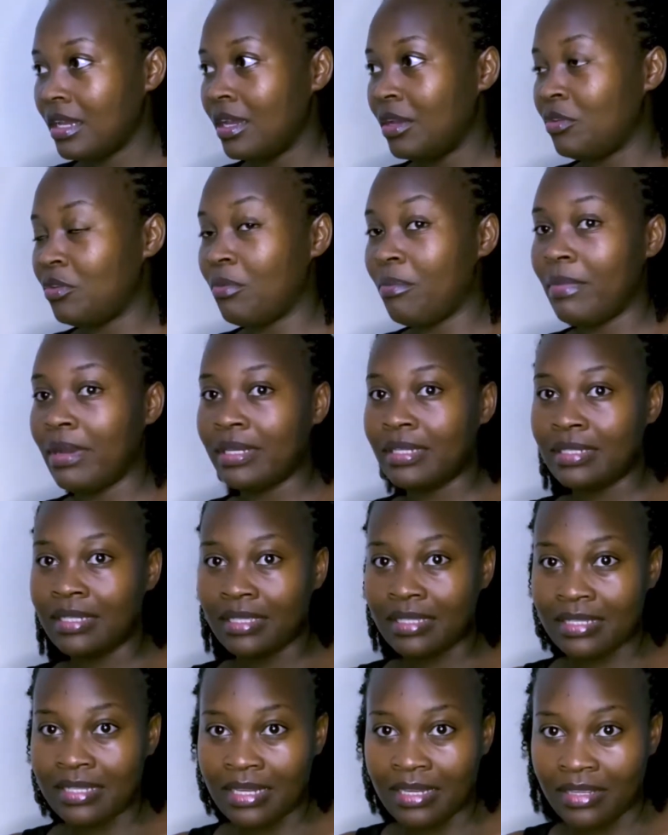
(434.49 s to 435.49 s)
your man
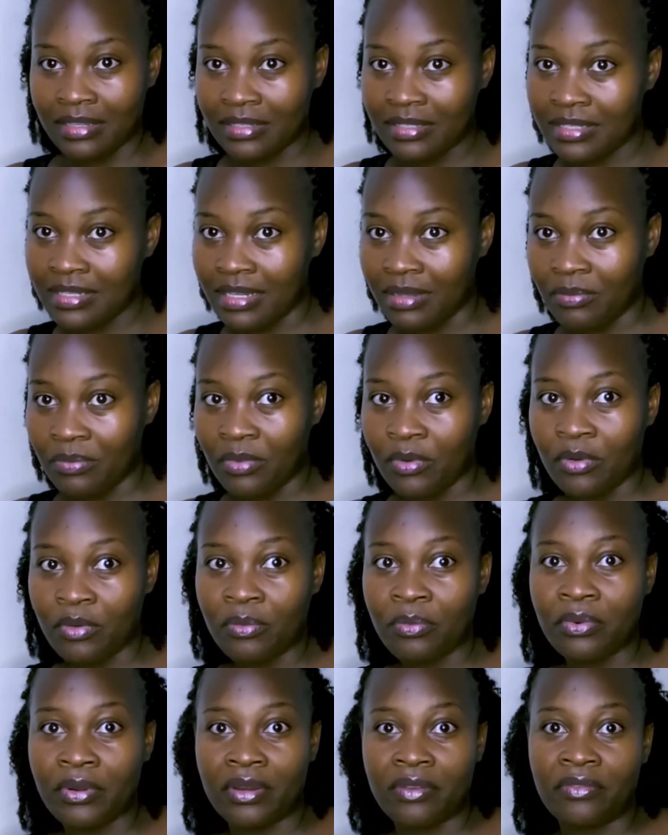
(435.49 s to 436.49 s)
takes the next step,
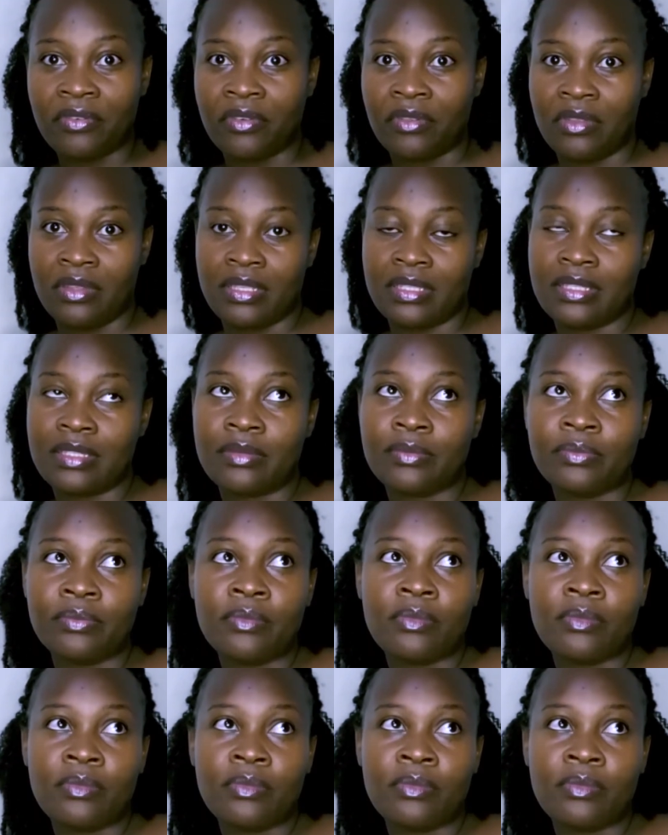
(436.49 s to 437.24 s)
or pray for this.